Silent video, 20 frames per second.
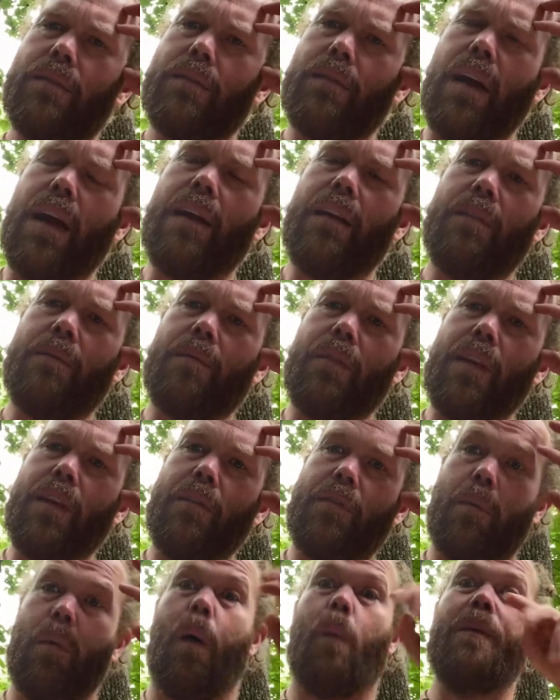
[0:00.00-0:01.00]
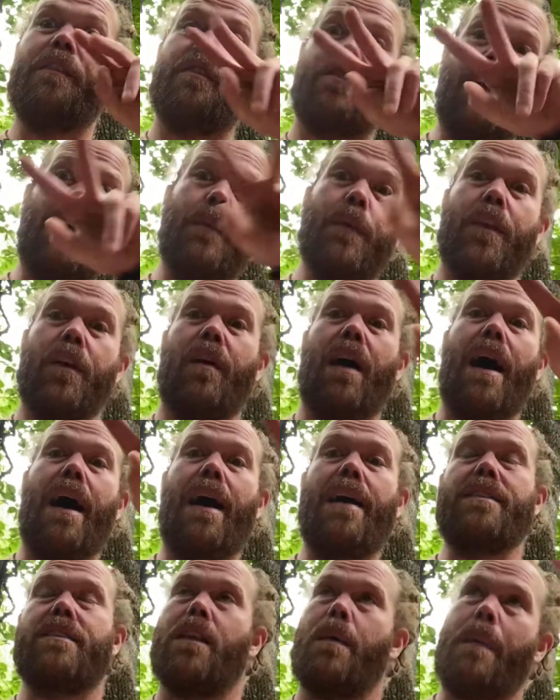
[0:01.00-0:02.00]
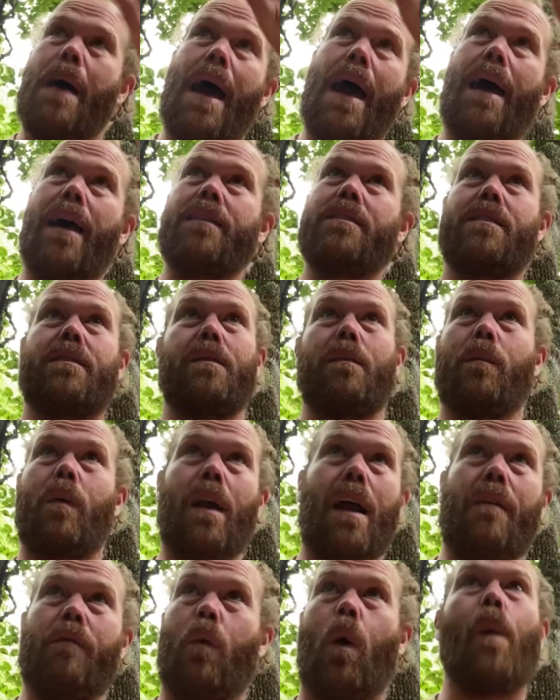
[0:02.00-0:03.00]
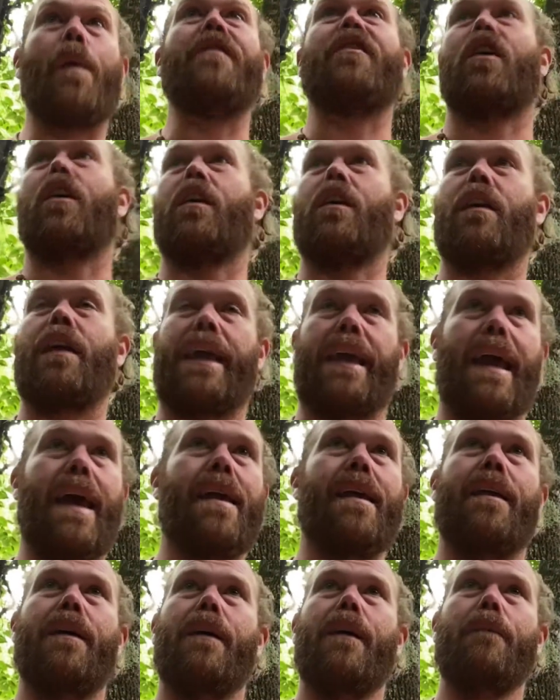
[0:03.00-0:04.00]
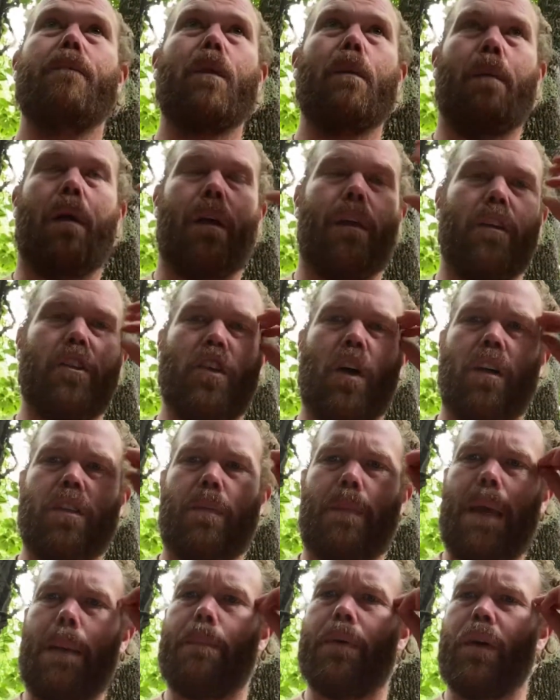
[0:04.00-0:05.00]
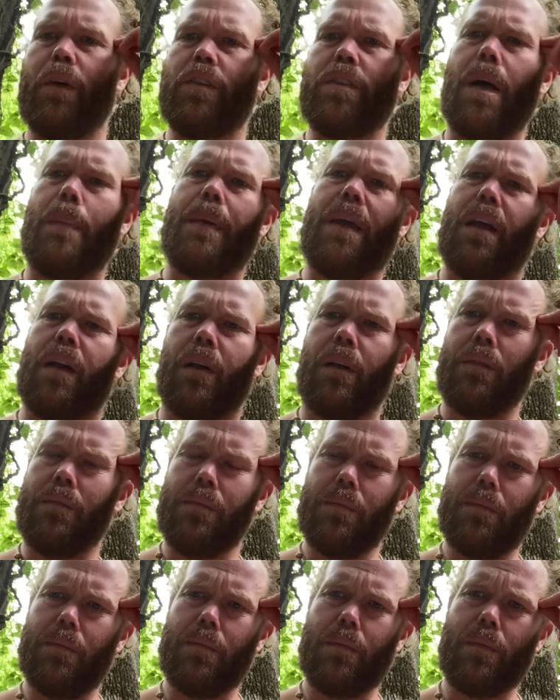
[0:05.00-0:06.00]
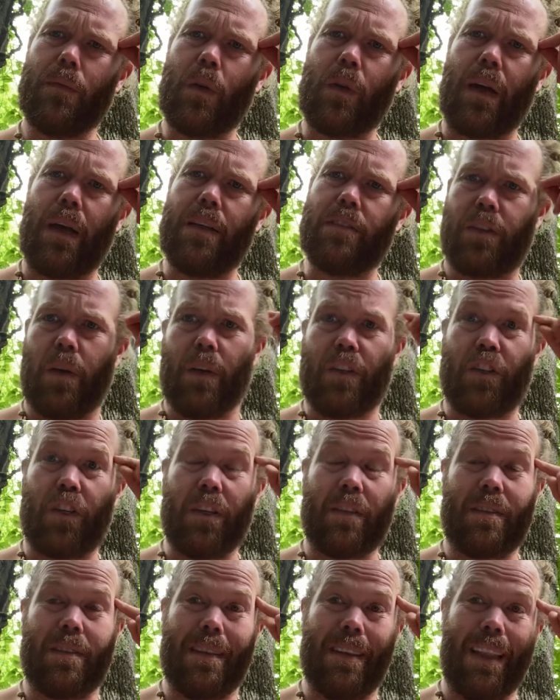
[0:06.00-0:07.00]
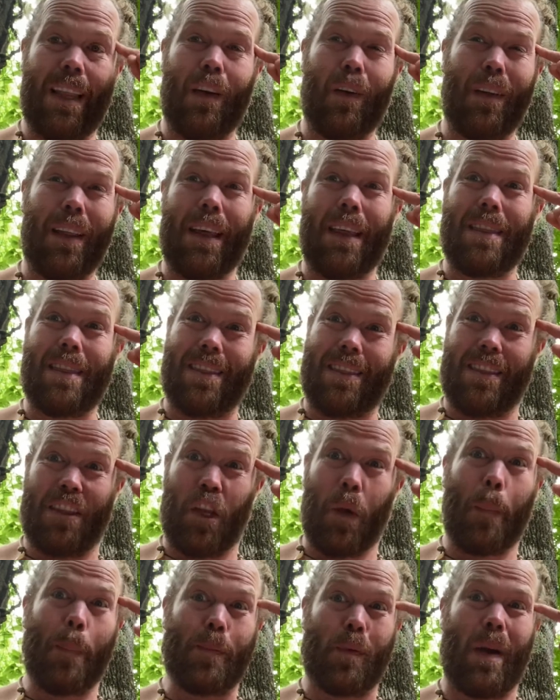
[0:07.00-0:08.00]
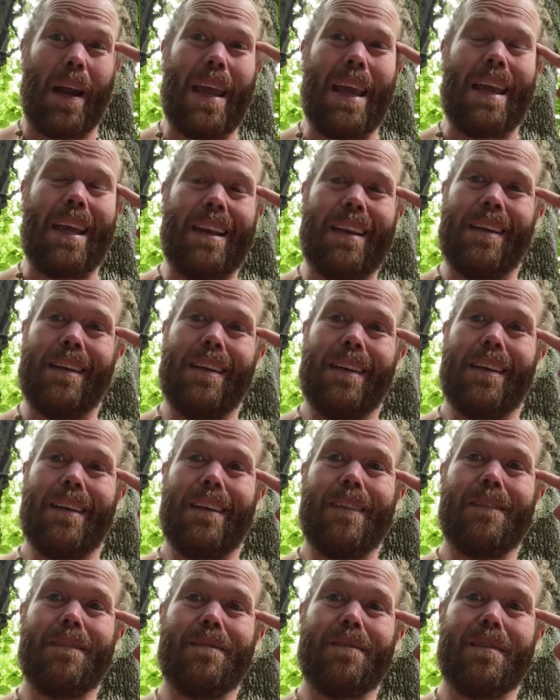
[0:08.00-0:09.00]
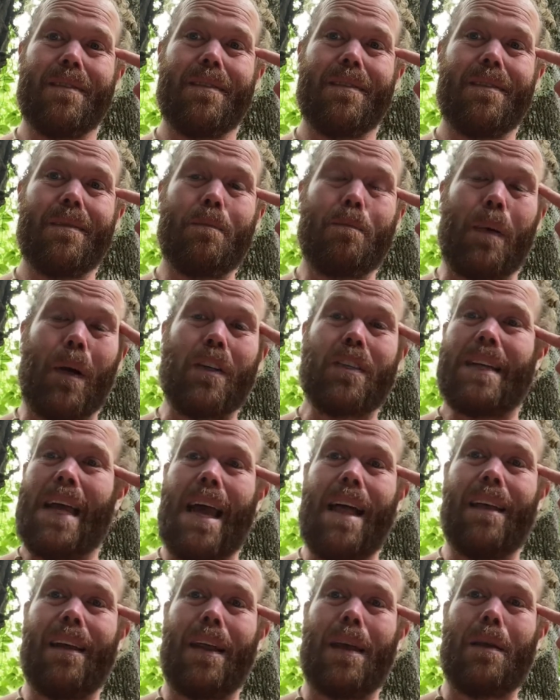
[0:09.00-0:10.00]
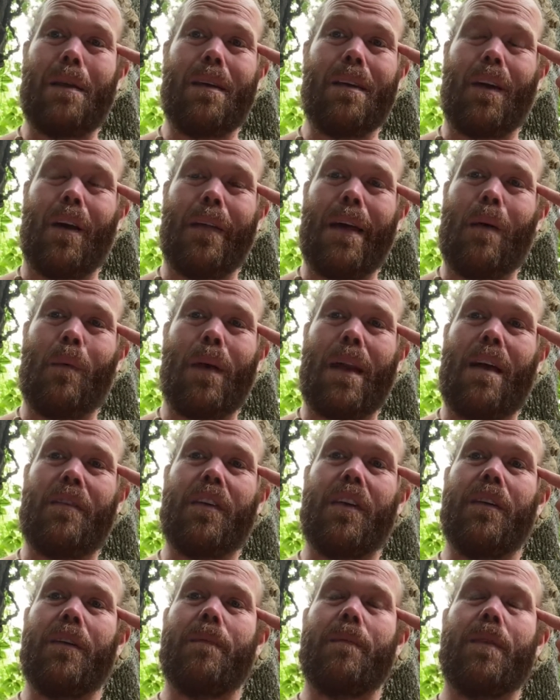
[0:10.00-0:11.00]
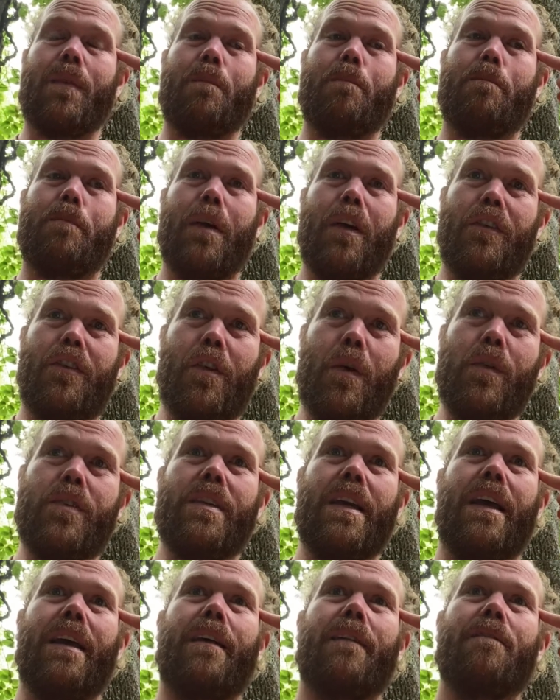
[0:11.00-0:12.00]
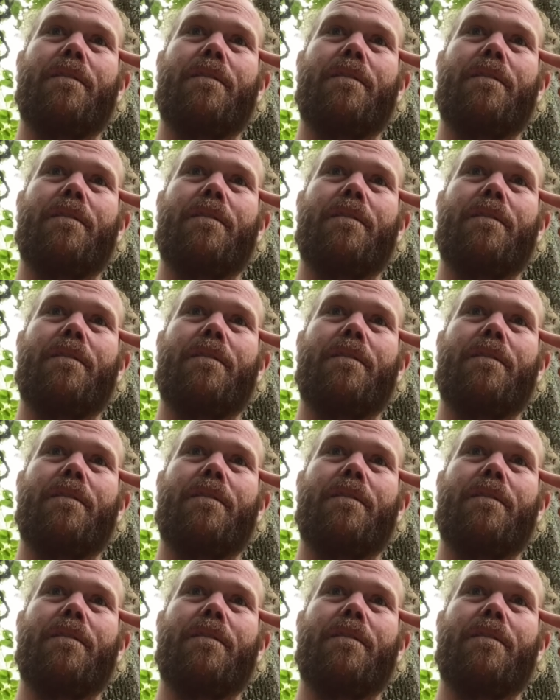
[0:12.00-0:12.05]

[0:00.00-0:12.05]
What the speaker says: right? From what we've seen with our eyes in the past and whatever, what we've heard, I get it. But all the thoughts are being produced up here. Okay, so it's just literally your brain, personality, and all that, whatever, producing